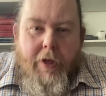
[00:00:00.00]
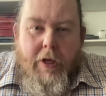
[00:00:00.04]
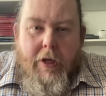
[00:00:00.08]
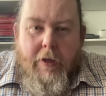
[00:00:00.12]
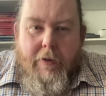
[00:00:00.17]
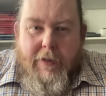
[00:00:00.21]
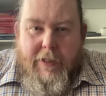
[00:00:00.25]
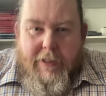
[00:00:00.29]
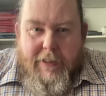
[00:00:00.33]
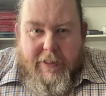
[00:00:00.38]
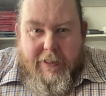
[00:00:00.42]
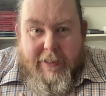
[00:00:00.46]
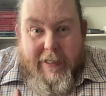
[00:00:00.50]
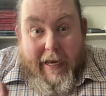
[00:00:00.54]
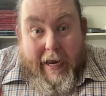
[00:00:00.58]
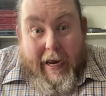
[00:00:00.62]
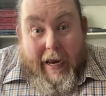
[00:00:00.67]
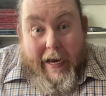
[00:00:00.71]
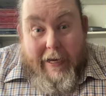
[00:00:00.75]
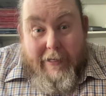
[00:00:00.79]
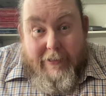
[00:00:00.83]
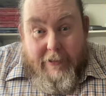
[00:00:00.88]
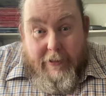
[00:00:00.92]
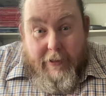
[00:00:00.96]
this is
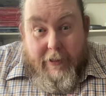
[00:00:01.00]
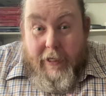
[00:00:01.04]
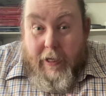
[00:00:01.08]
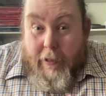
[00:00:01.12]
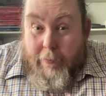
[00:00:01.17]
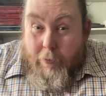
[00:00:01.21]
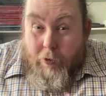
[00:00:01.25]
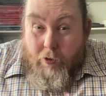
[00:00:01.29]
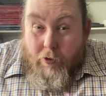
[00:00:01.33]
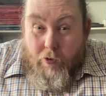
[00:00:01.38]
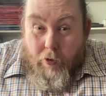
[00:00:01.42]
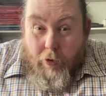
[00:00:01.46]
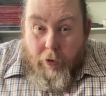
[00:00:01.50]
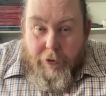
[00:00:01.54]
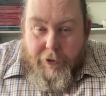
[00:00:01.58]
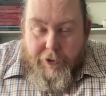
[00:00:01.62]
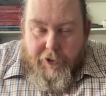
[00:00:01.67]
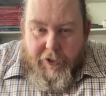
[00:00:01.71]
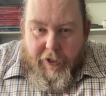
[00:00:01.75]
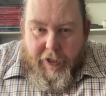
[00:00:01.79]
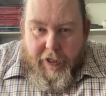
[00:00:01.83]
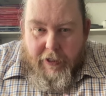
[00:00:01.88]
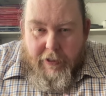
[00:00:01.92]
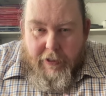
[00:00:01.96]
as I come across
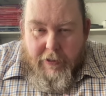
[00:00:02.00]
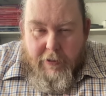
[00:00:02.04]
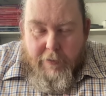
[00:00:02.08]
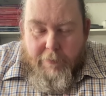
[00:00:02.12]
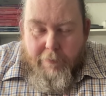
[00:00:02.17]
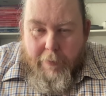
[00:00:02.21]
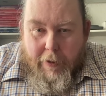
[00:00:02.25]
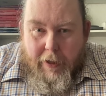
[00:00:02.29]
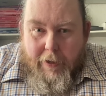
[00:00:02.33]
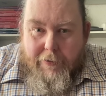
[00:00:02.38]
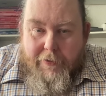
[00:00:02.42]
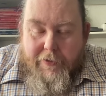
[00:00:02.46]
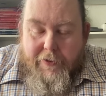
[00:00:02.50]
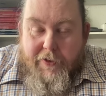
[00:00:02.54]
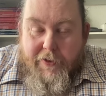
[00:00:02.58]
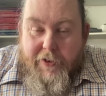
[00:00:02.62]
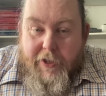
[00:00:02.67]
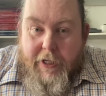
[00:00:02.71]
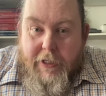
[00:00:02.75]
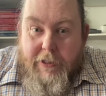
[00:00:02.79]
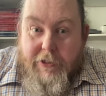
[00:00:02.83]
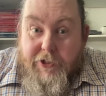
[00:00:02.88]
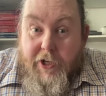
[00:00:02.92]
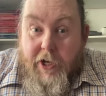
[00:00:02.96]
things, but
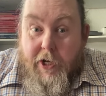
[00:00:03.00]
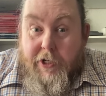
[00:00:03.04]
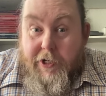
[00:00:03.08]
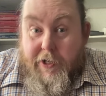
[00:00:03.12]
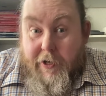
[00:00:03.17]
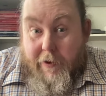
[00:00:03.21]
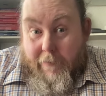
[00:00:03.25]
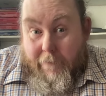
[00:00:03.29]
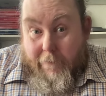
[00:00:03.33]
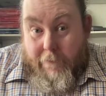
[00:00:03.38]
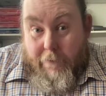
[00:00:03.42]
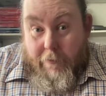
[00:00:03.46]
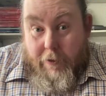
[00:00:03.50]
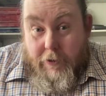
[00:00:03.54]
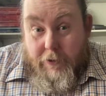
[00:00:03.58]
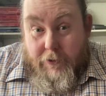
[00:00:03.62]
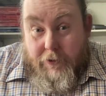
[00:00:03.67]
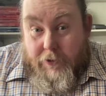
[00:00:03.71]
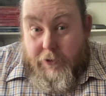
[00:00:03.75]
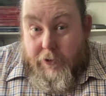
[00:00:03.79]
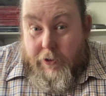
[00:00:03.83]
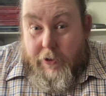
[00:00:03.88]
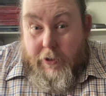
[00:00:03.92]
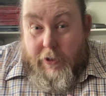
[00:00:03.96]
things that are
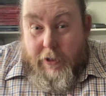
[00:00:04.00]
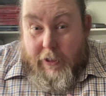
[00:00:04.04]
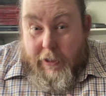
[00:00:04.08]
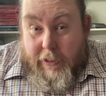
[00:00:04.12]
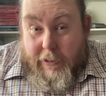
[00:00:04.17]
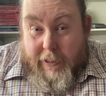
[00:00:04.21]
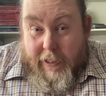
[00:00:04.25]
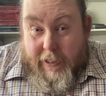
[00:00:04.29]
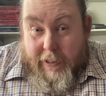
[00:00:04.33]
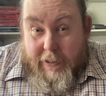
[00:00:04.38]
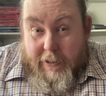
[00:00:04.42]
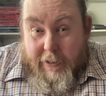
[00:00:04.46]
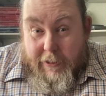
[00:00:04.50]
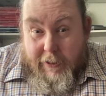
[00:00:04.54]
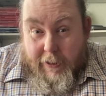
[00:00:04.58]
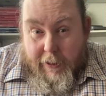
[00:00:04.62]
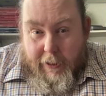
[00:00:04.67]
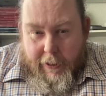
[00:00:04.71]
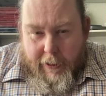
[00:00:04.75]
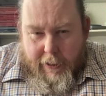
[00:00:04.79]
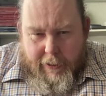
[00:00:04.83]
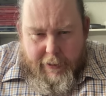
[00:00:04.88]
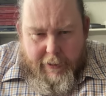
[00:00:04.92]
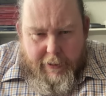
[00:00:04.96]
different and tell a
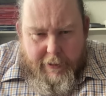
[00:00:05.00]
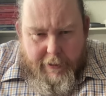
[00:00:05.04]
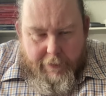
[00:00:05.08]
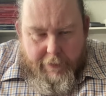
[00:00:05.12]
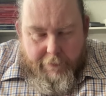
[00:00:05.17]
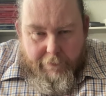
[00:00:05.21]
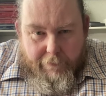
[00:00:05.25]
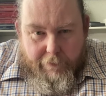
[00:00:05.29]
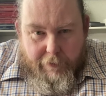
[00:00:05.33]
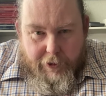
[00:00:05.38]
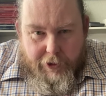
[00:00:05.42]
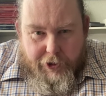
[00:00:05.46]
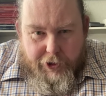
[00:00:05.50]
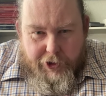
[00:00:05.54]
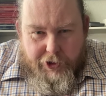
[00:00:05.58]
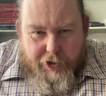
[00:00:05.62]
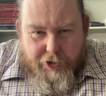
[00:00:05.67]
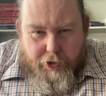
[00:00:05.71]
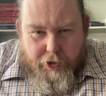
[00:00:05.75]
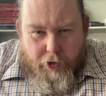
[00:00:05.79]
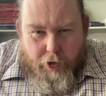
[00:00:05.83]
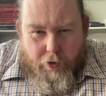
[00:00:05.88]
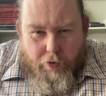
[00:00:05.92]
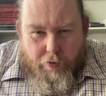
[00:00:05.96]
slightly different
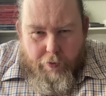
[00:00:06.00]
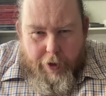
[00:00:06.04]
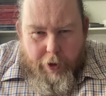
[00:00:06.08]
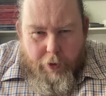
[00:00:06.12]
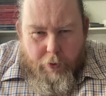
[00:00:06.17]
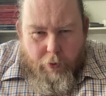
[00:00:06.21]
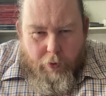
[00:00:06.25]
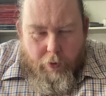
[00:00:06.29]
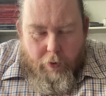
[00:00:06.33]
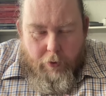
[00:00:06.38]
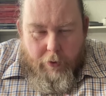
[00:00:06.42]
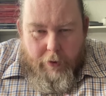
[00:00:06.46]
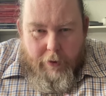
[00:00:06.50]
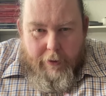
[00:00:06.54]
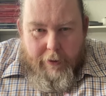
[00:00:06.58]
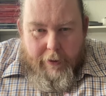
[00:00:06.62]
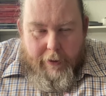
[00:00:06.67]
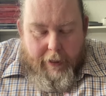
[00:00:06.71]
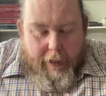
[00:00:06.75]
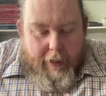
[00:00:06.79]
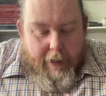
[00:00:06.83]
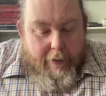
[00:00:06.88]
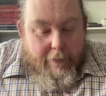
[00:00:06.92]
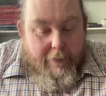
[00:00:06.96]
story or
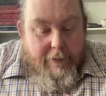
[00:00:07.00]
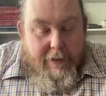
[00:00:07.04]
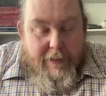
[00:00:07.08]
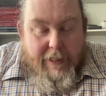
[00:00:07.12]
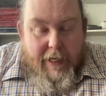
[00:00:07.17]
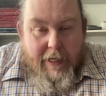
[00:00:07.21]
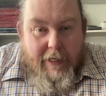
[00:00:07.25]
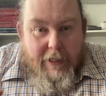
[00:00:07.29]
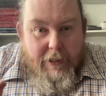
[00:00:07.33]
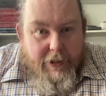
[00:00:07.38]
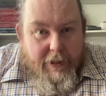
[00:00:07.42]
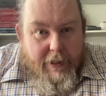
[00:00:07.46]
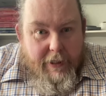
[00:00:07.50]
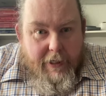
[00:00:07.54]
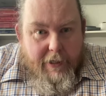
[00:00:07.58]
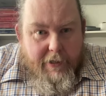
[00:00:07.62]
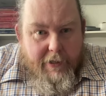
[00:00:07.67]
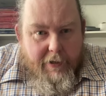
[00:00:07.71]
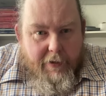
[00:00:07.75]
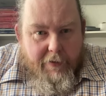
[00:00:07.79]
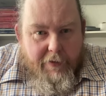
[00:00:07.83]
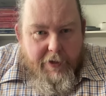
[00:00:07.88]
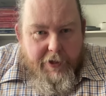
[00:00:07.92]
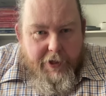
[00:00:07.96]
take us in
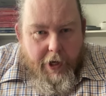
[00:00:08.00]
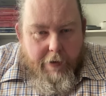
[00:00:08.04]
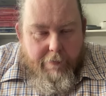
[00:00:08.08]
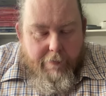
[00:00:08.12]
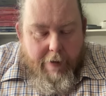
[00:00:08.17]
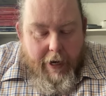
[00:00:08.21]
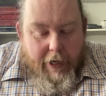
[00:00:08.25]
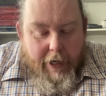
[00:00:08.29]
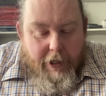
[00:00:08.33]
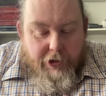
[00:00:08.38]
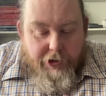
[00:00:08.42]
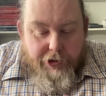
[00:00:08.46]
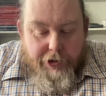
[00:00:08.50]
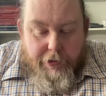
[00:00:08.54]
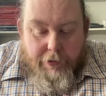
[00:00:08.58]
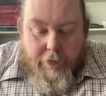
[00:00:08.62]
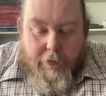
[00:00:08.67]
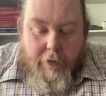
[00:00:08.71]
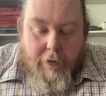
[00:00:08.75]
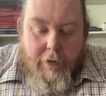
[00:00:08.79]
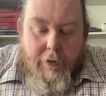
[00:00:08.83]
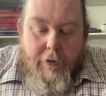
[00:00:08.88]
another direction.